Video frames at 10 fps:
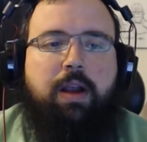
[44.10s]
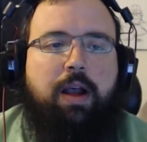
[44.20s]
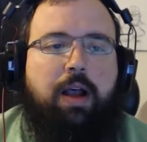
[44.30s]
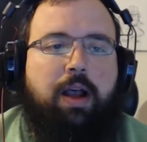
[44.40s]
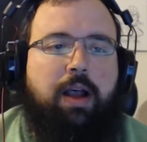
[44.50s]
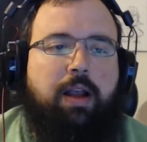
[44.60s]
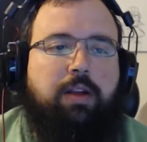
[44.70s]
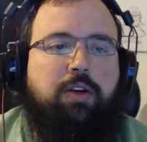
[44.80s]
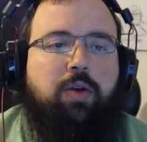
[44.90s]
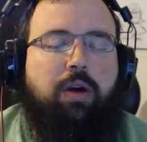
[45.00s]

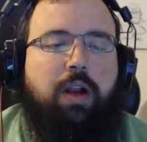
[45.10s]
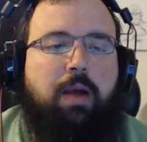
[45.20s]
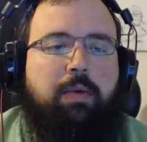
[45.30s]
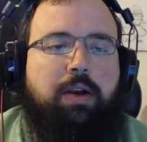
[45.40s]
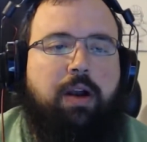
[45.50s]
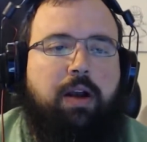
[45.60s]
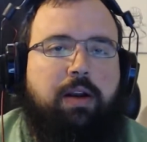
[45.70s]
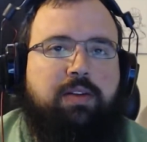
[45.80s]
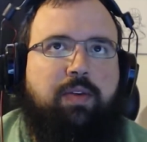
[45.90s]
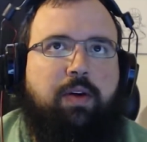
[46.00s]
New York Comic Con
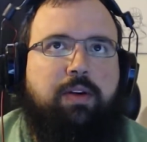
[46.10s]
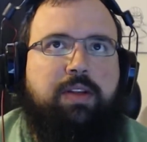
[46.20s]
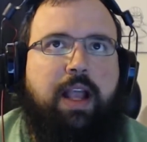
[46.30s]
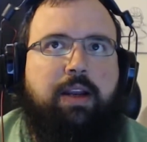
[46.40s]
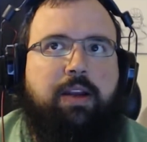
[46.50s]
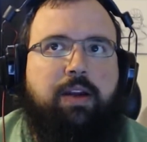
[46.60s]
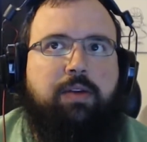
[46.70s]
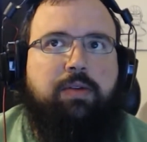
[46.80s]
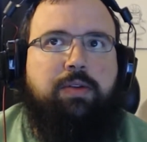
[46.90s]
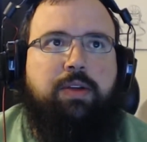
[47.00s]
as far as that
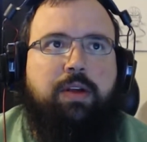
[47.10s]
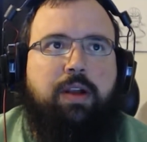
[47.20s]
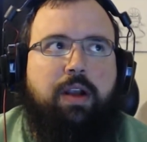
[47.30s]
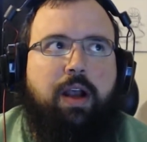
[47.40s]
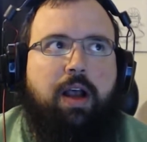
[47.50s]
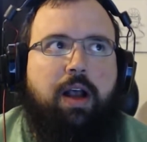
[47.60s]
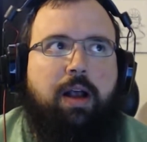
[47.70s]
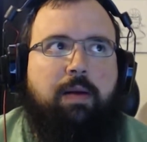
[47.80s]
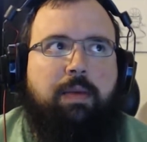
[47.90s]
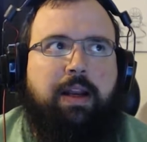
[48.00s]
goes.
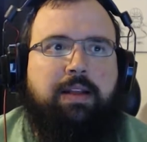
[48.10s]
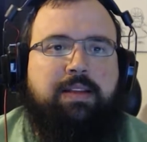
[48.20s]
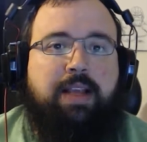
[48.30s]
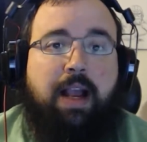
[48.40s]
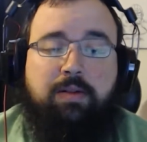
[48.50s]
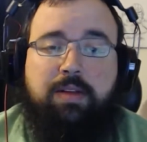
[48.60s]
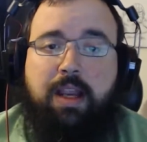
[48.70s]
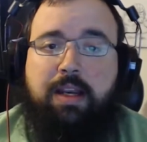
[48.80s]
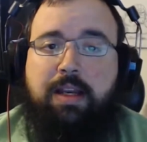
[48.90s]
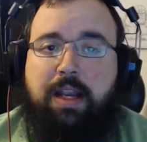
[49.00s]
And it sounds
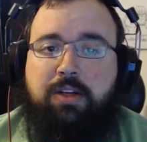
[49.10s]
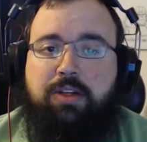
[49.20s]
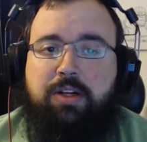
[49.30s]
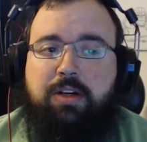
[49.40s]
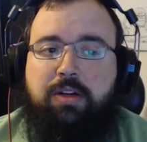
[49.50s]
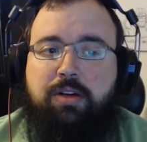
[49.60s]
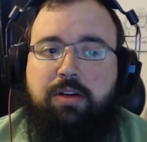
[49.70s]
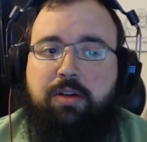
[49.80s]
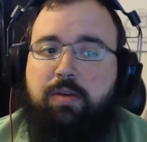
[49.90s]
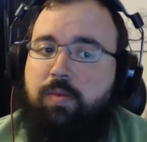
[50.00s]
like next
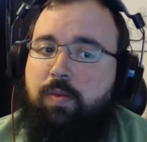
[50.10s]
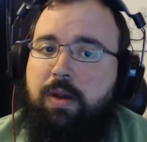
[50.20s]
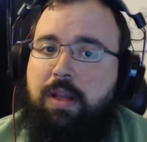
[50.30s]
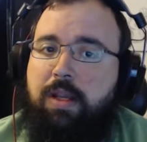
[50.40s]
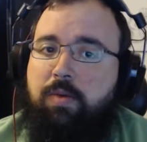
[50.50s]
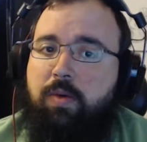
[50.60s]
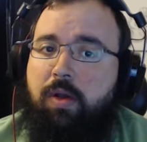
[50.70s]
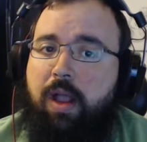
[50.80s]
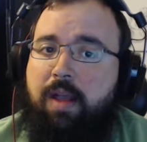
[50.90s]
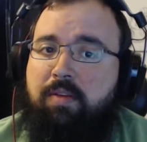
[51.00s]
year we
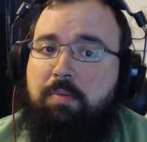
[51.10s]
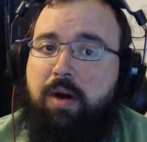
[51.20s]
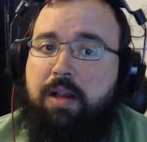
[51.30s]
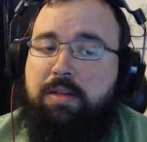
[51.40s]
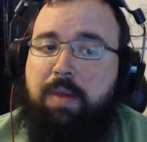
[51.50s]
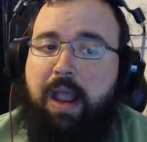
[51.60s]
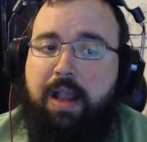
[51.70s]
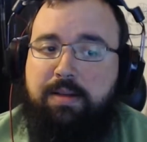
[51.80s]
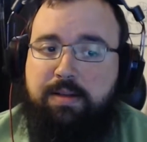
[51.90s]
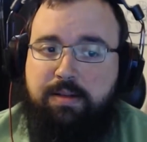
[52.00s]
will have a press
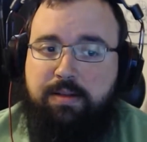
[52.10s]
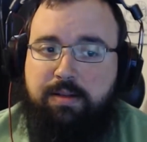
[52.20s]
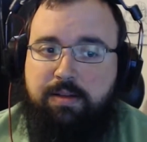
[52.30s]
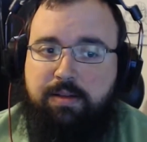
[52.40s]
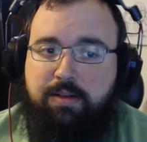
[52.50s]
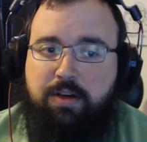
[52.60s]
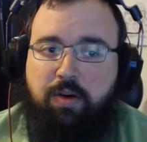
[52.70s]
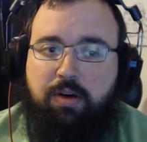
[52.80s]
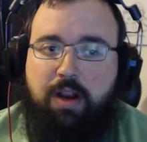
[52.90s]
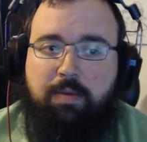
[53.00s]
pass to New
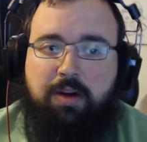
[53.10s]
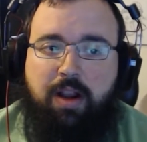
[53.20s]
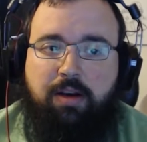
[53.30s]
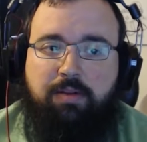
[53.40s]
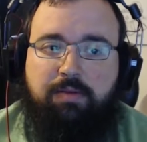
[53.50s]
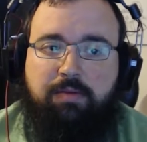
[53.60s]
York Comic Con.